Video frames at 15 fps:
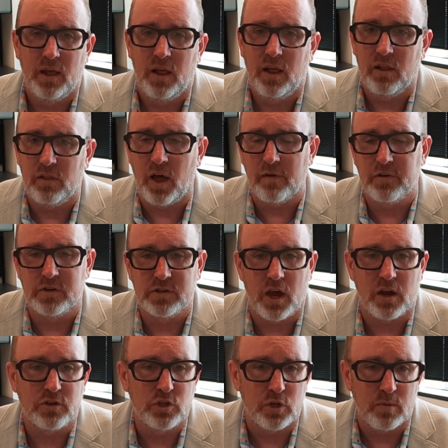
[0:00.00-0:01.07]
Love to
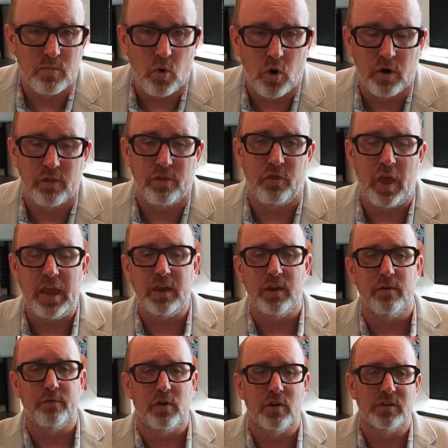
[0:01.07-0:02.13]
talk to you more. Thank
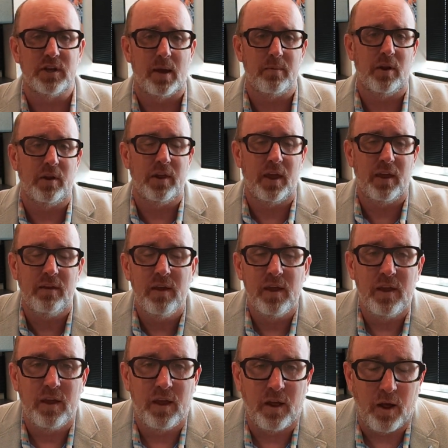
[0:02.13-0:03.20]
you for your time today,
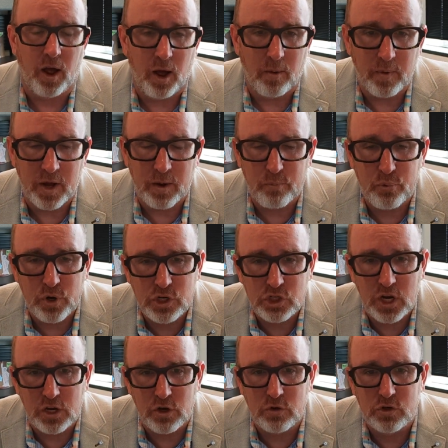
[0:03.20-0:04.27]
and
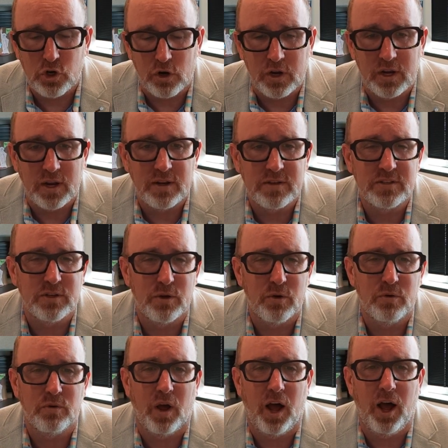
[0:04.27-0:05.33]
appreciate you turning
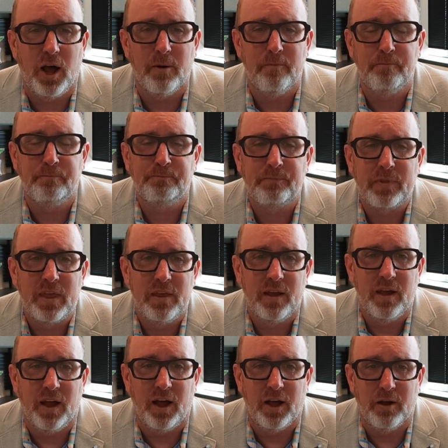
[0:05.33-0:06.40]
into
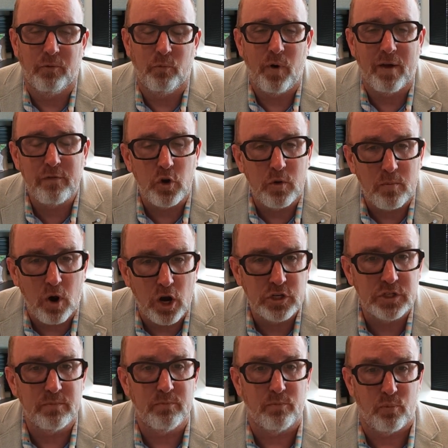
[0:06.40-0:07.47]
Revenue
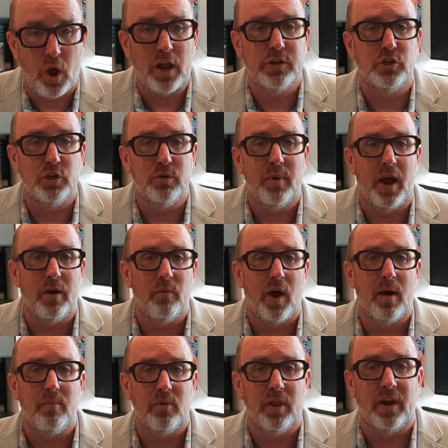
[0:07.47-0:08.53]
Margin, brought to you by
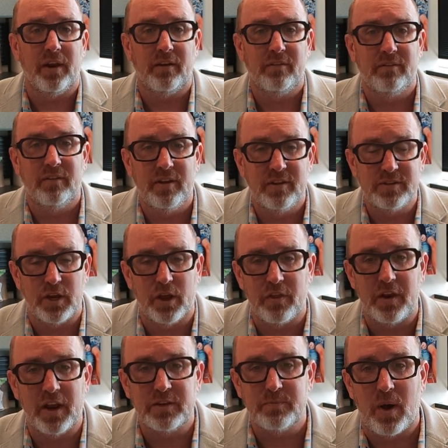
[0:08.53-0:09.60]
Rob Malenik. See you on
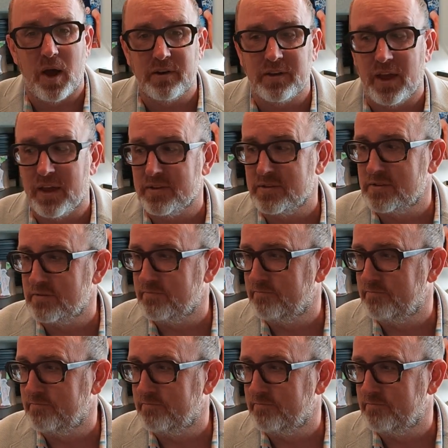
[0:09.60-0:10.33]
the next podcast.